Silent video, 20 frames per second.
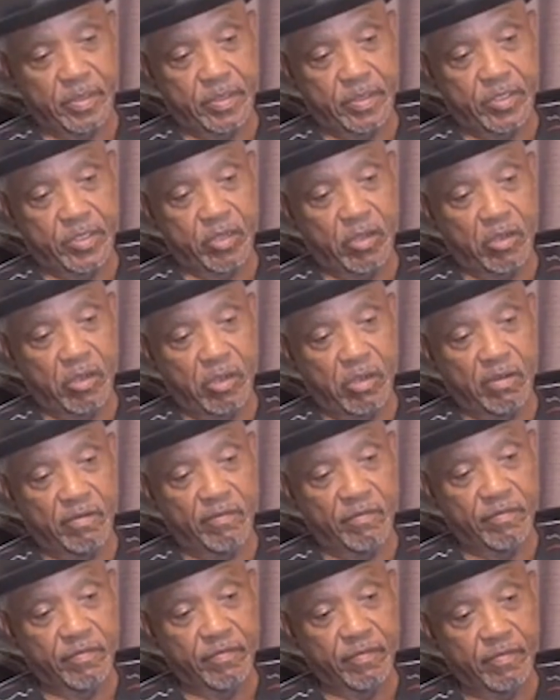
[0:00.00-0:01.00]
north
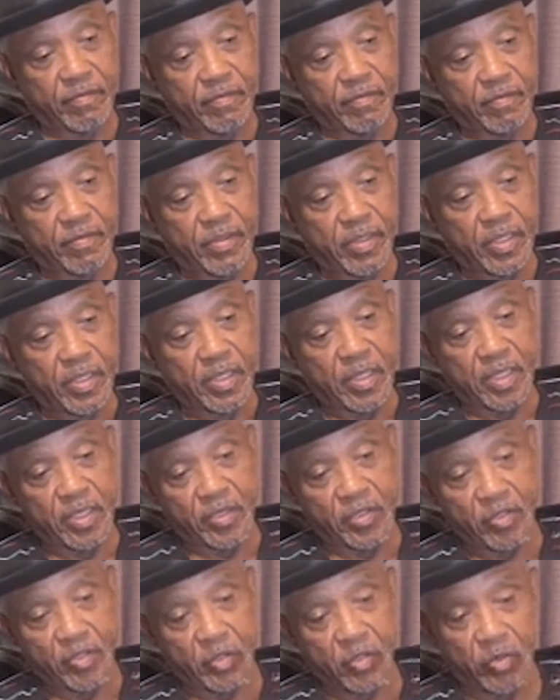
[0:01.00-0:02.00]
and
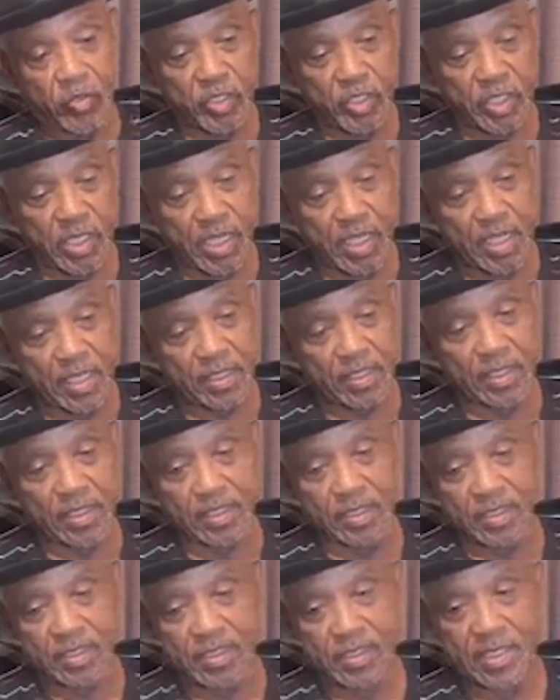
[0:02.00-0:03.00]
the units down
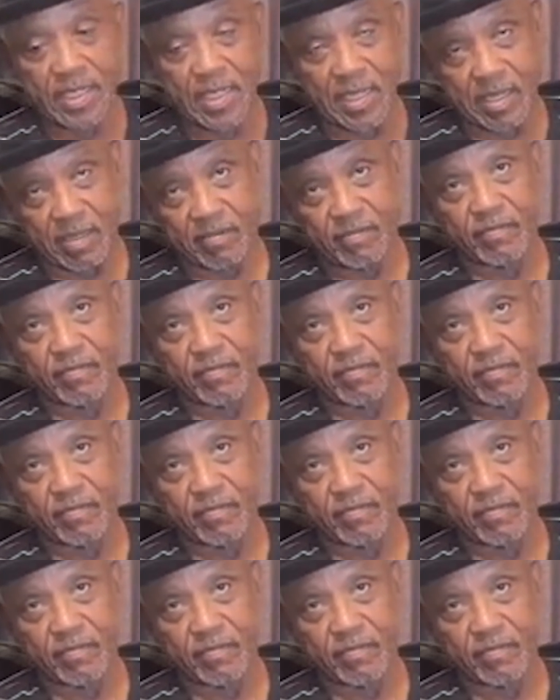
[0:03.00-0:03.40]
in the south.